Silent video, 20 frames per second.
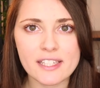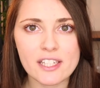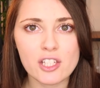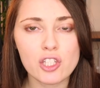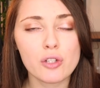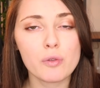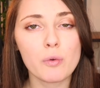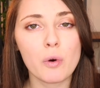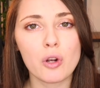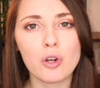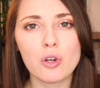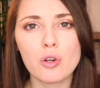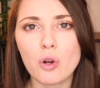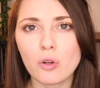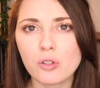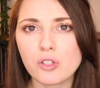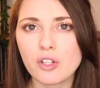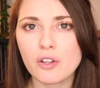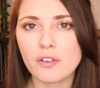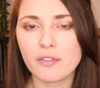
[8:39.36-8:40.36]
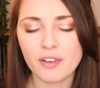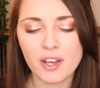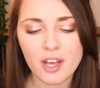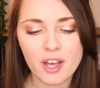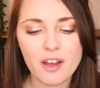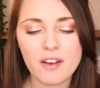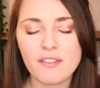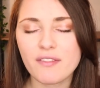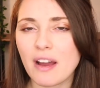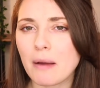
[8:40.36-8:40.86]
I did do a lot of
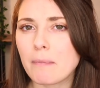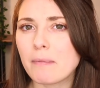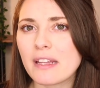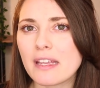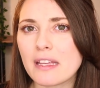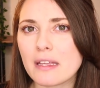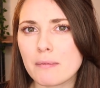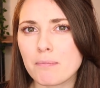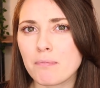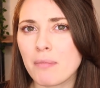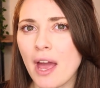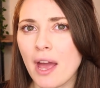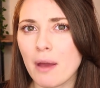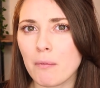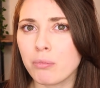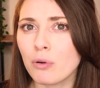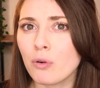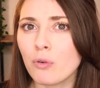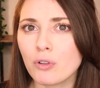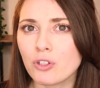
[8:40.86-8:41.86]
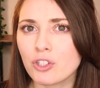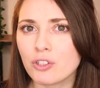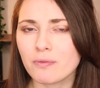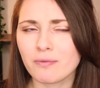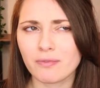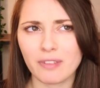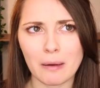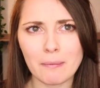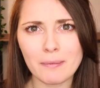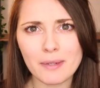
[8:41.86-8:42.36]
family pet port
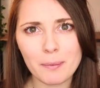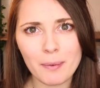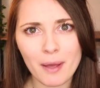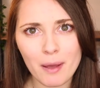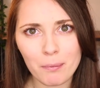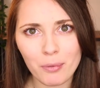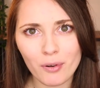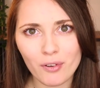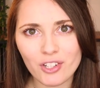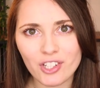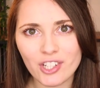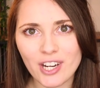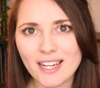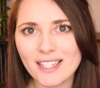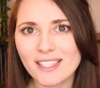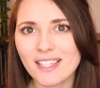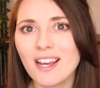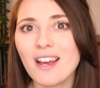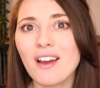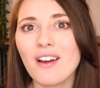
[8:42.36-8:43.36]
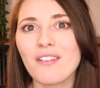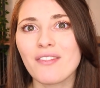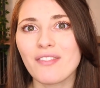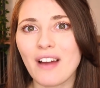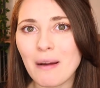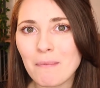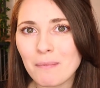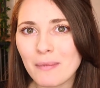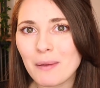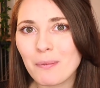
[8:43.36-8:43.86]
family pet portraits,
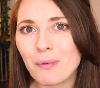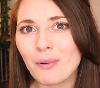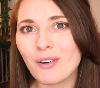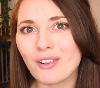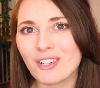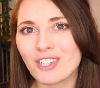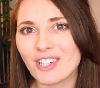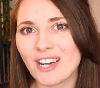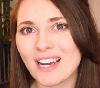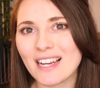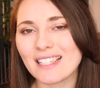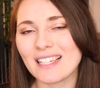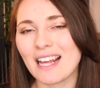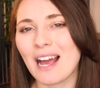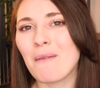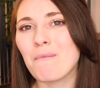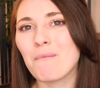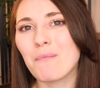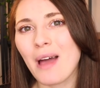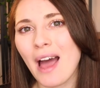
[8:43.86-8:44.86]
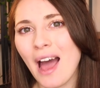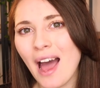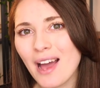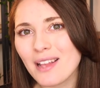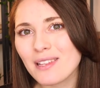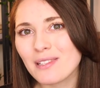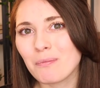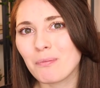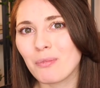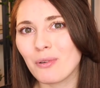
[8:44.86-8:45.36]
family portraits and
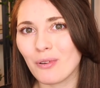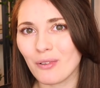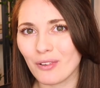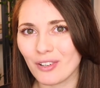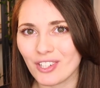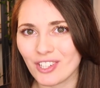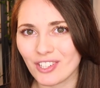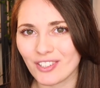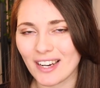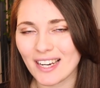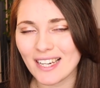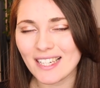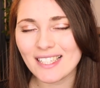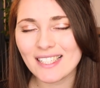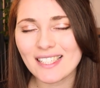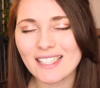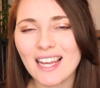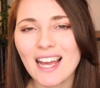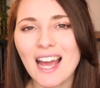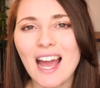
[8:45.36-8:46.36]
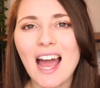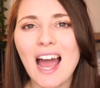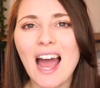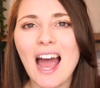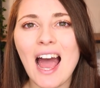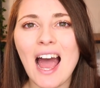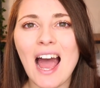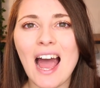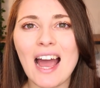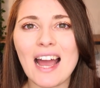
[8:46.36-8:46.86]
pet portraits.
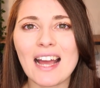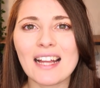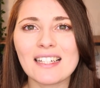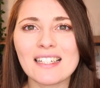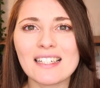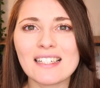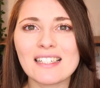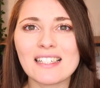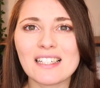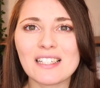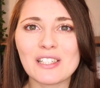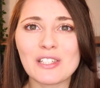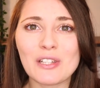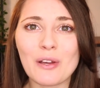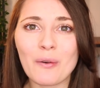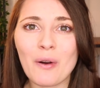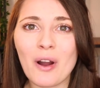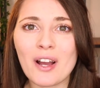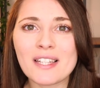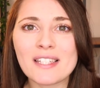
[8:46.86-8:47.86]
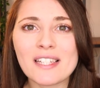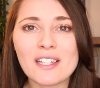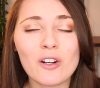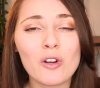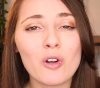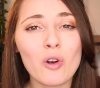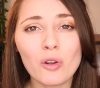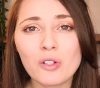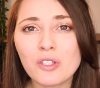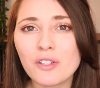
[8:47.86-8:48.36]
And so I did
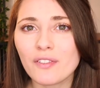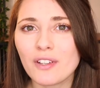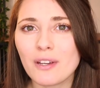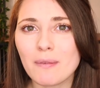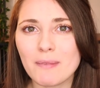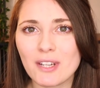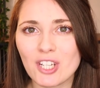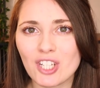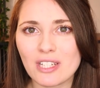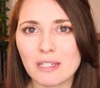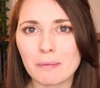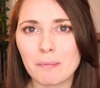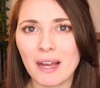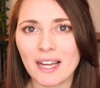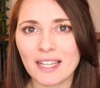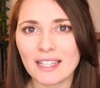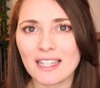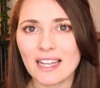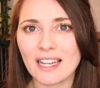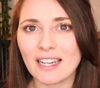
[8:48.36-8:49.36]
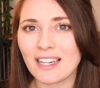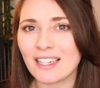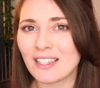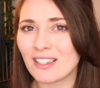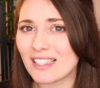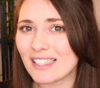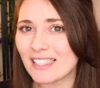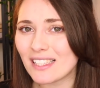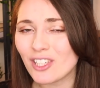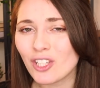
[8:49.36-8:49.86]
a lot of commissions back then and
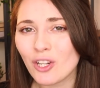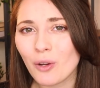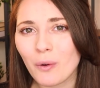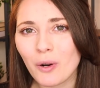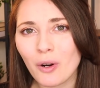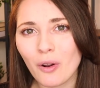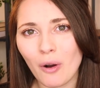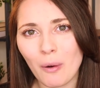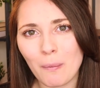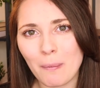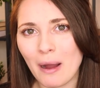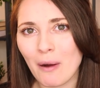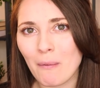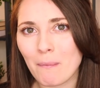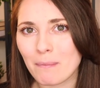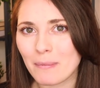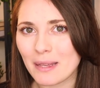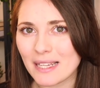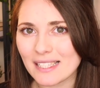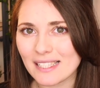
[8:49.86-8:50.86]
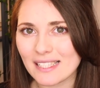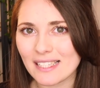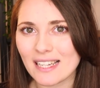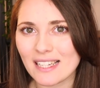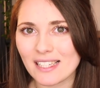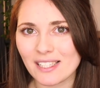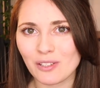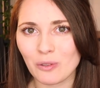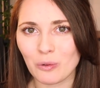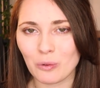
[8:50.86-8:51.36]
I didn't know a lot about
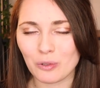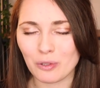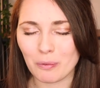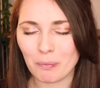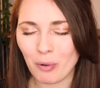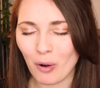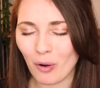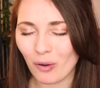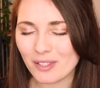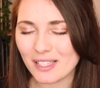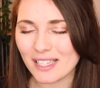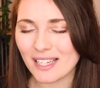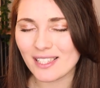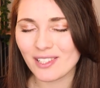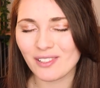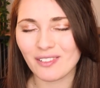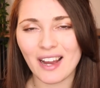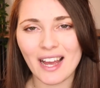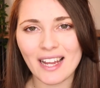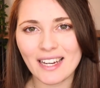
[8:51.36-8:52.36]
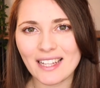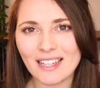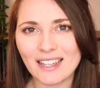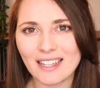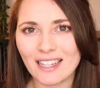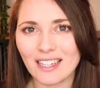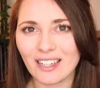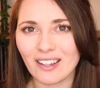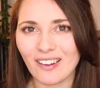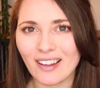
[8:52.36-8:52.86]
business or deposits or
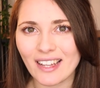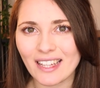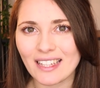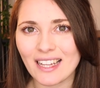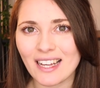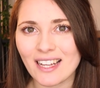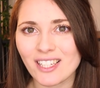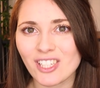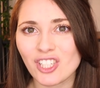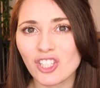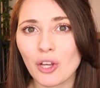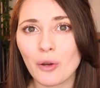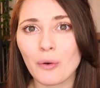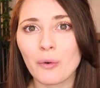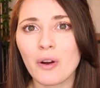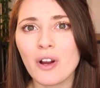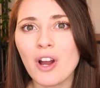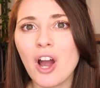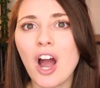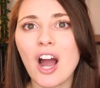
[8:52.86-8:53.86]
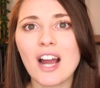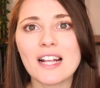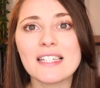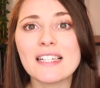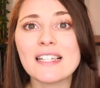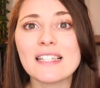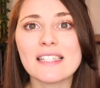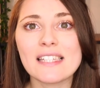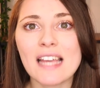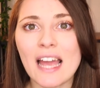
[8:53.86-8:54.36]
anything like that. So I
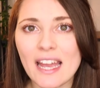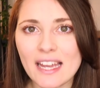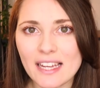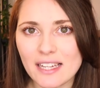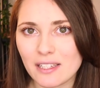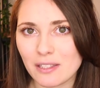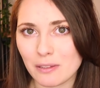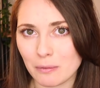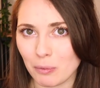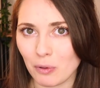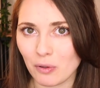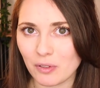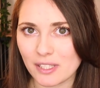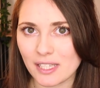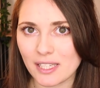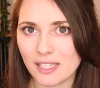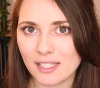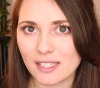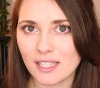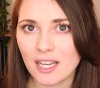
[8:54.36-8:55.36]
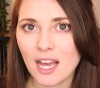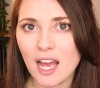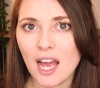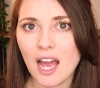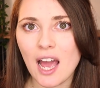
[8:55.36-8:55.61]
didn't take deposits.